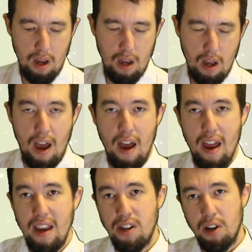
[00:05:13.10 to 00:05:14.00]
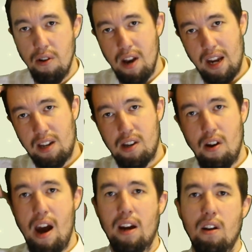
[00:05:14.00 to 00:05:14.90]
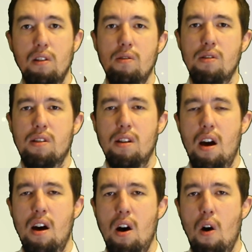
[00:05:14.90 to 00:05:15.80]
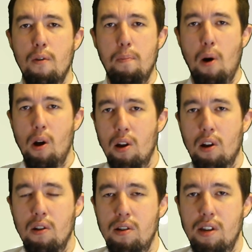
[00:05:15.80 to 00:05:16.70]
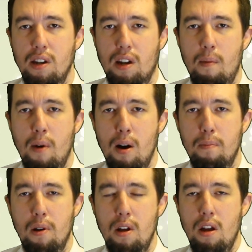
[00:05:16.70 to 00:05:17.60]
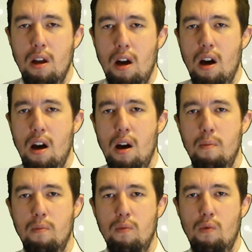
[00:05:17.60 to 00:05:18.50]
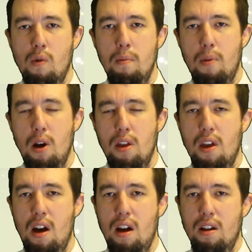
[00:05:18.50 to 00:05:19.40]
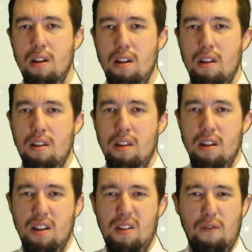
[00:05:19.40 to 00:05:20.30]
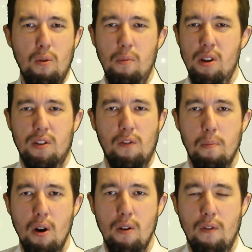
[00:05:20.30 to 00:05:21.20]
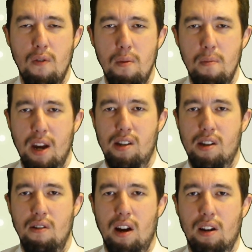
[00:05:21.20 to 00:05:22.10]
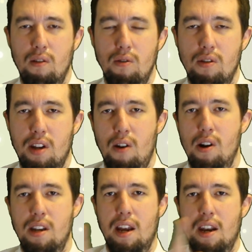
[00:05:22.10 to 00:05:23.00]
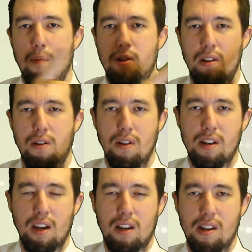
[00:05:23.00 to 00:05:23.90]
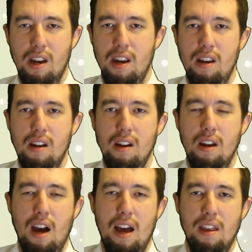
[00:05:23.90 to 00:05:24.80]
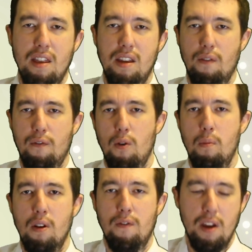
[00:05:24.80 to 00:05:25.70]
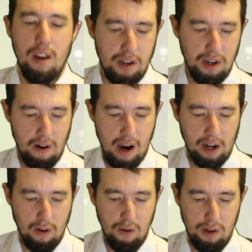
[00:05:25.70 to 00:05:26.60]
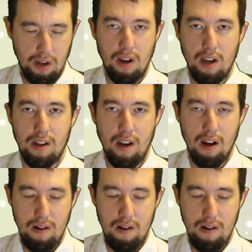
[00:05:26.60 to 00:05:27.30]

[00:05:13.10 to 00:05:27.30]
Interior and exterior angles of a polygon didn't come up. Remember that there's formulas for both of them. Exterior angles always add up to 360, and then there's a formula for the interior angles that you need to know.